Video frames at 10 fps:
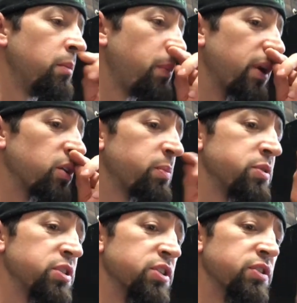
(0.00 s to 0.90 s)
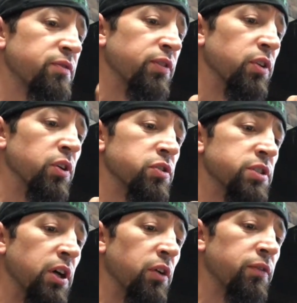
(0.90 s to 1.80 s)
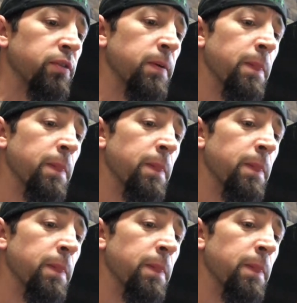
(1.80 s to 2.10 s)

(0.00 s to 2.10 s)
better position for herself,